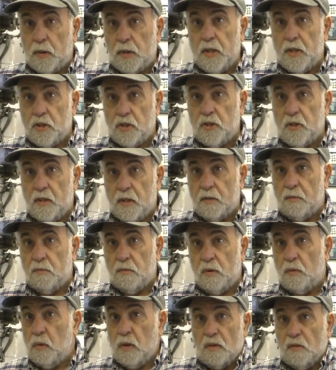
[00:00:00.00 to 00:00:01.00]
ignition
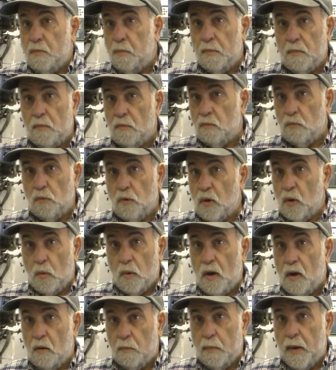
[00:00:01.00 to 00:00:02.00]
that runs really
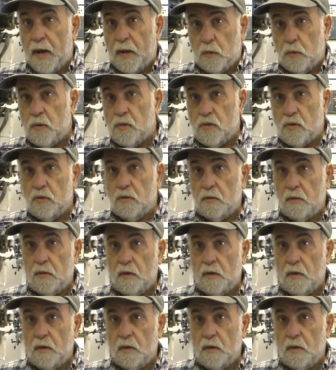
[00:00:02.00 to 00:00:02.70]
well backwards.